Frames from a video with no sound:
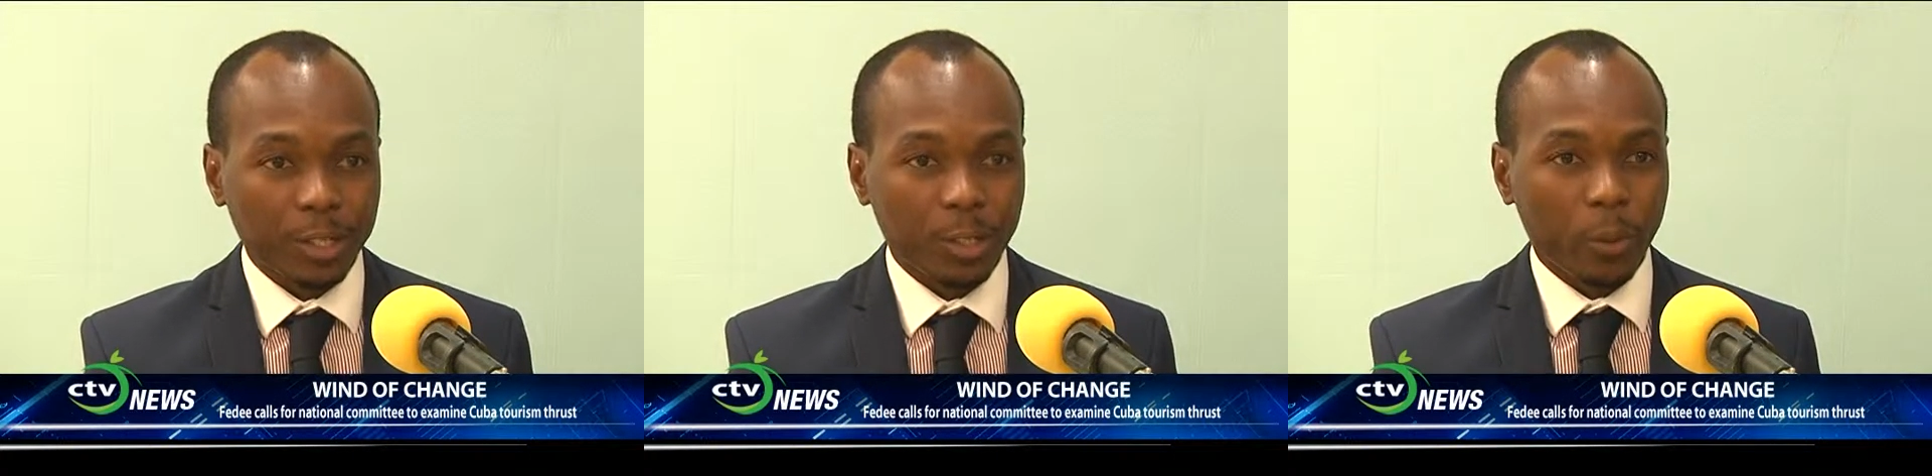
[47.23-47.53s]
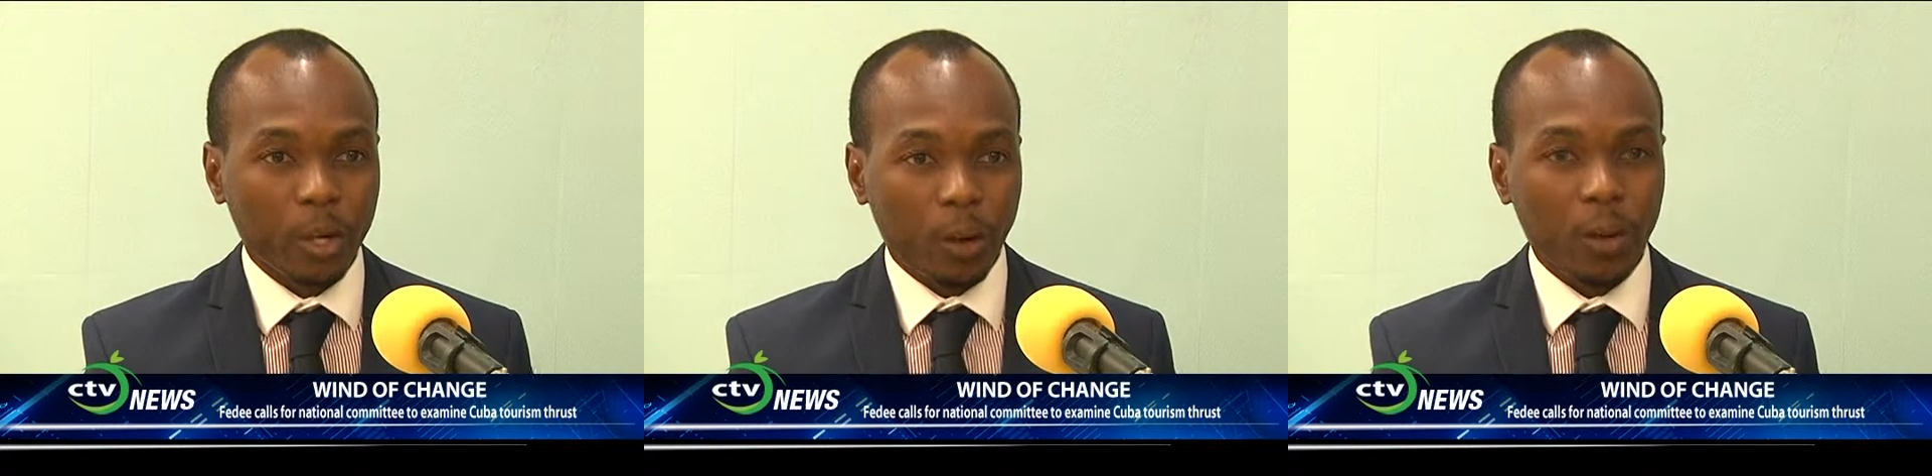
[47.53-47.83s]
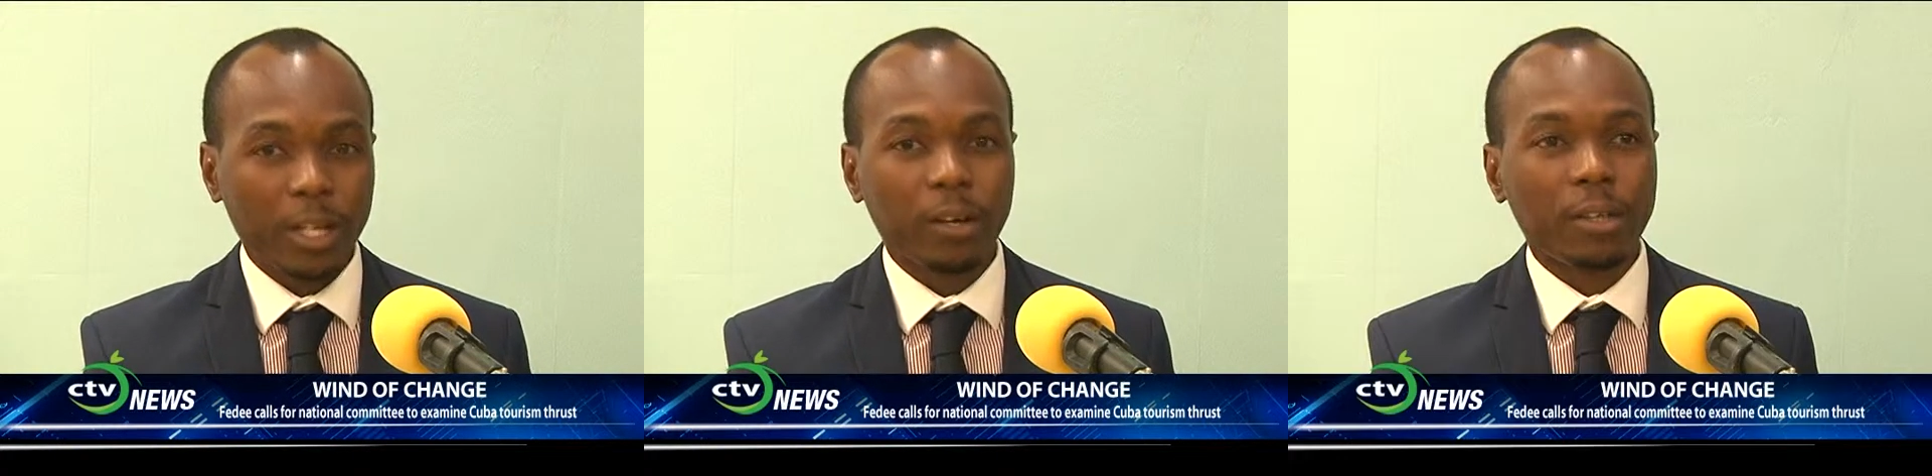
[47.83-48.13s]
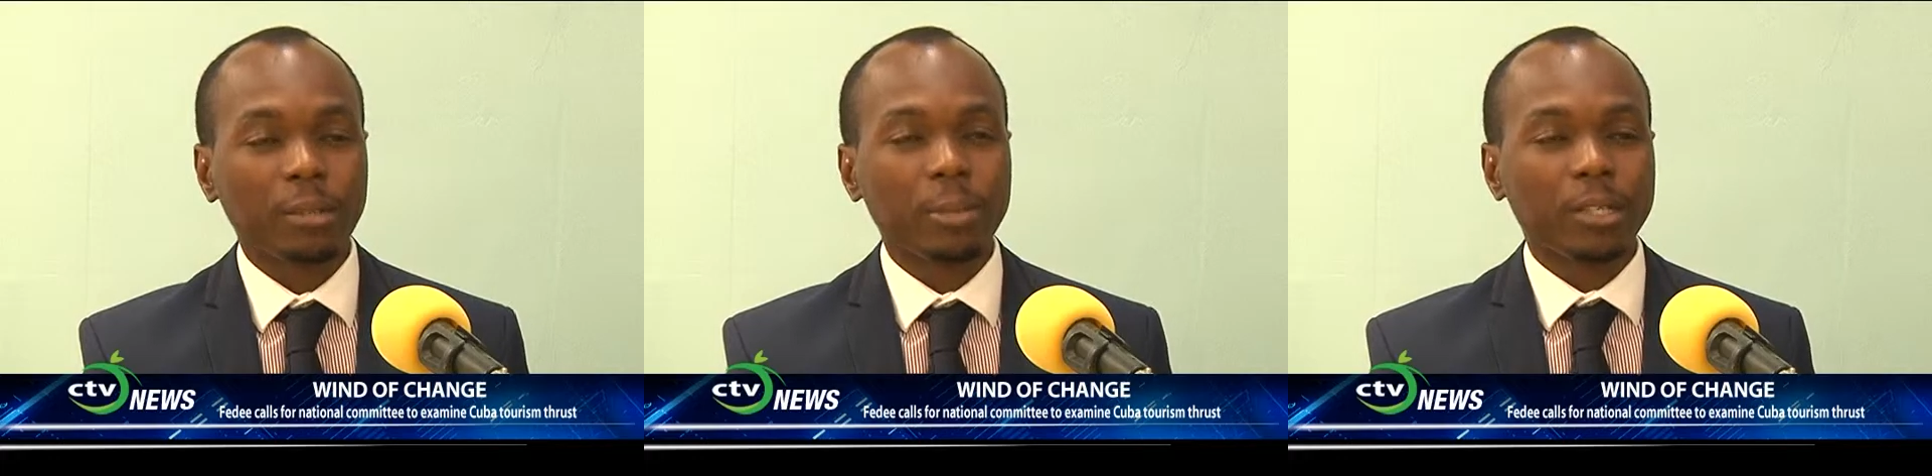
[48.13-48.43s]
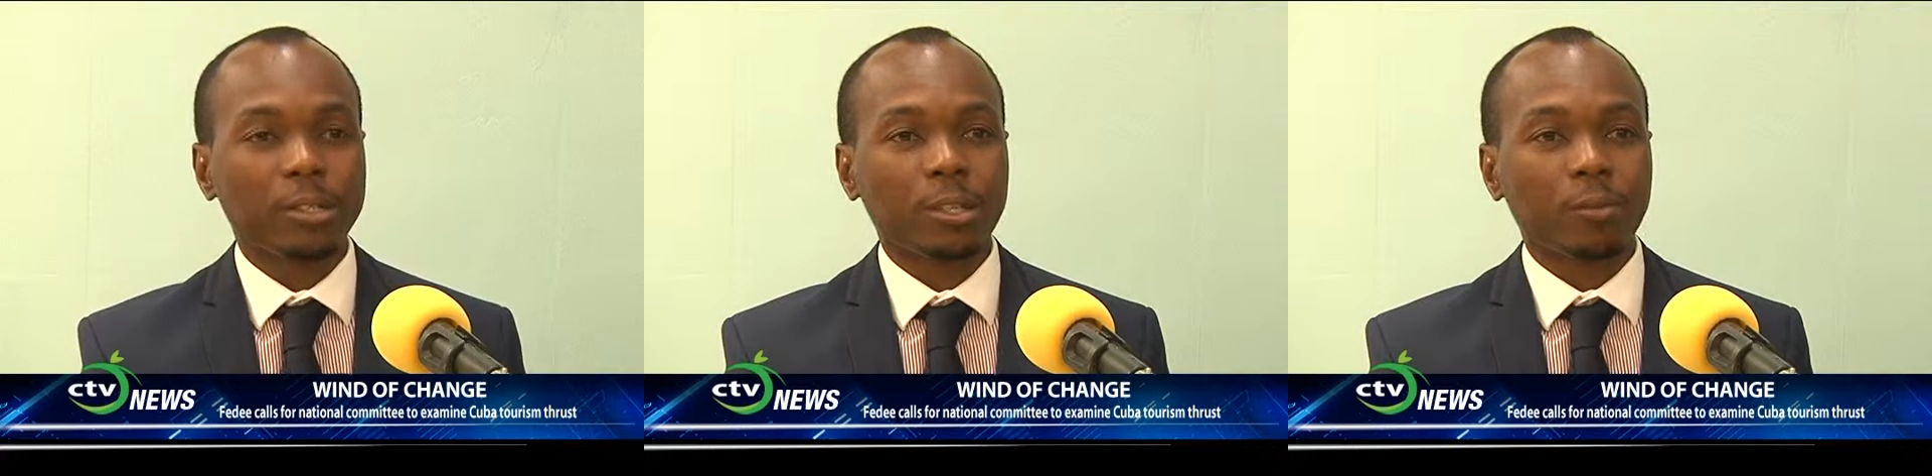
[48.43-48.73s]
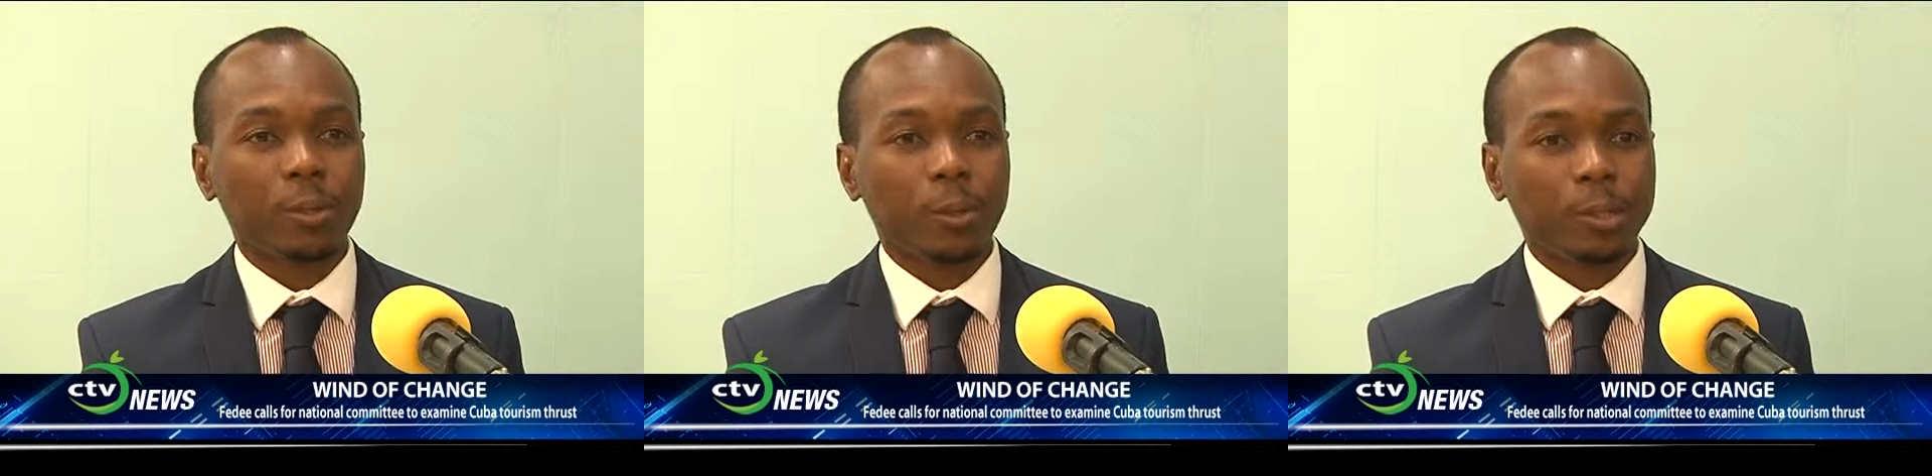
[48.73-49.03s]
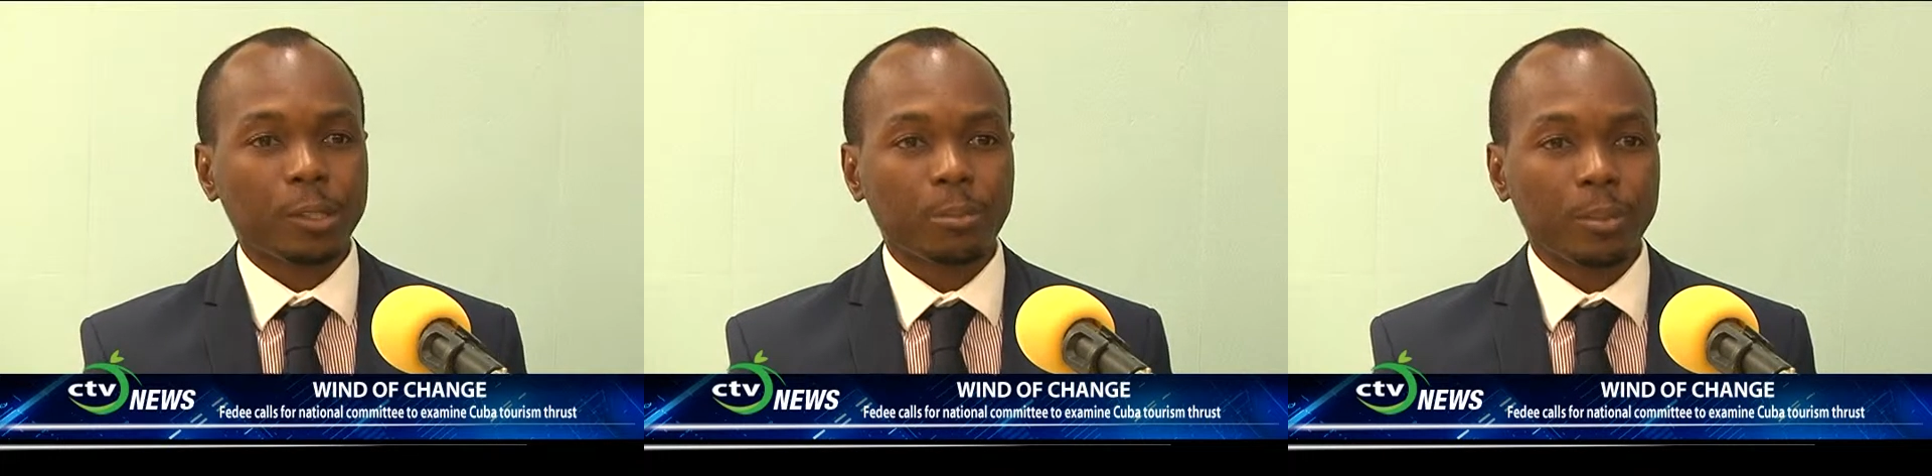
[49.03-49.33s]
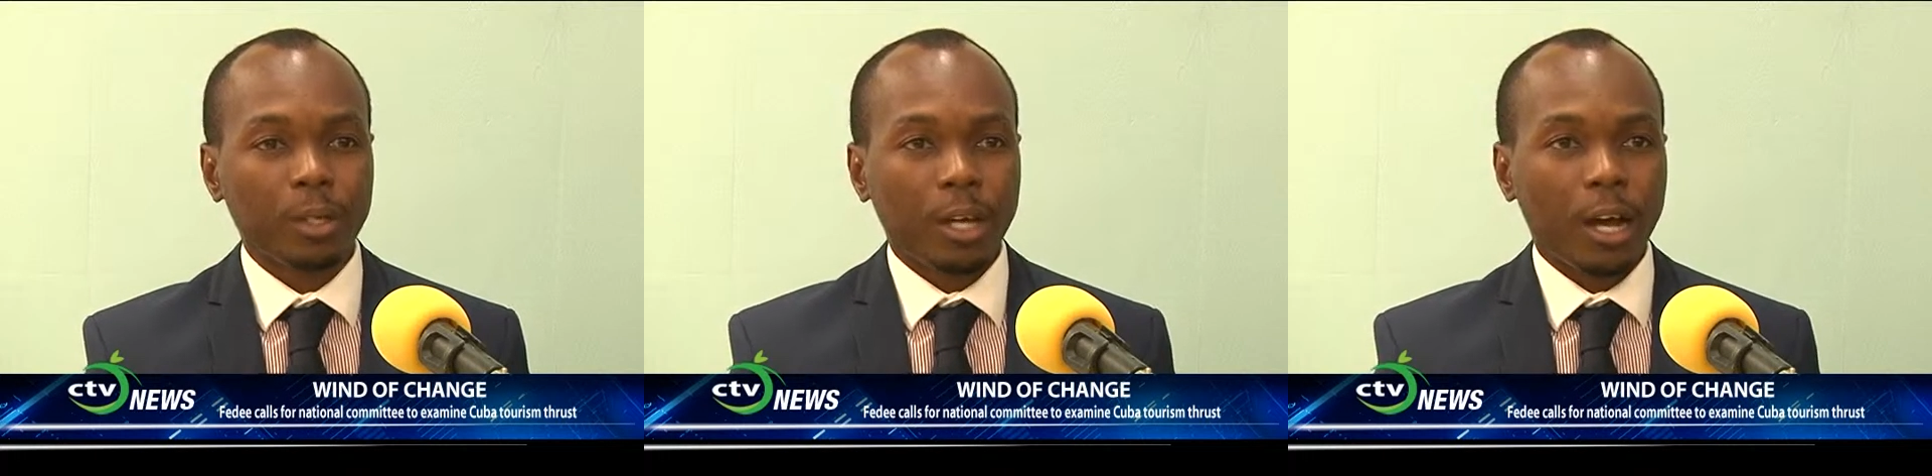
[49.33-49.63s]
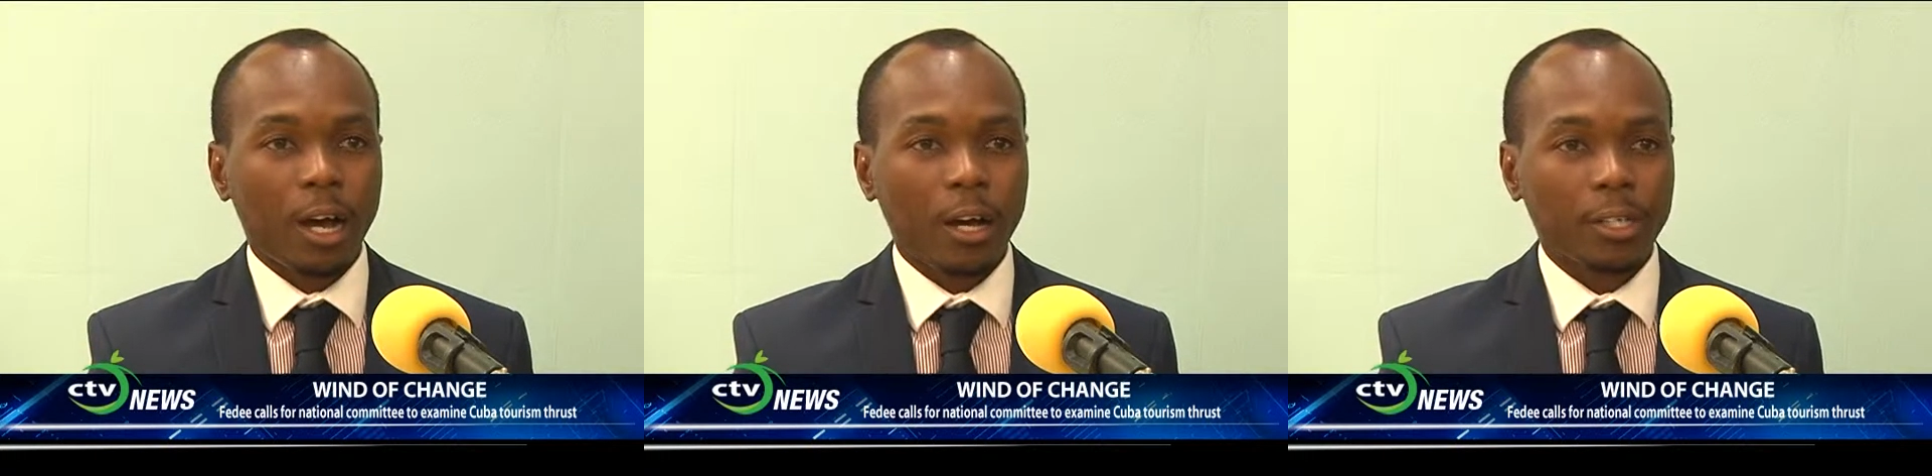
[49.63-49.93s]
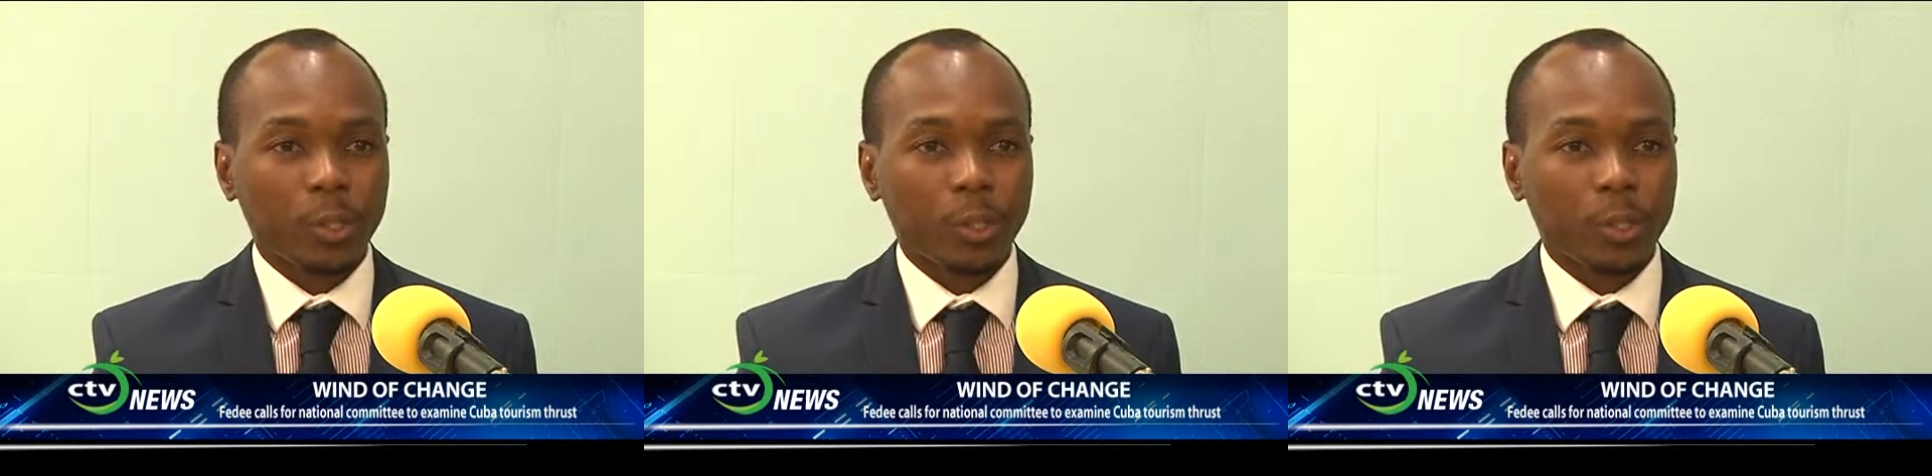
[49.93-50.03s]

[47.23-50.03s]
So we're calling on the Minister of Tourism uh,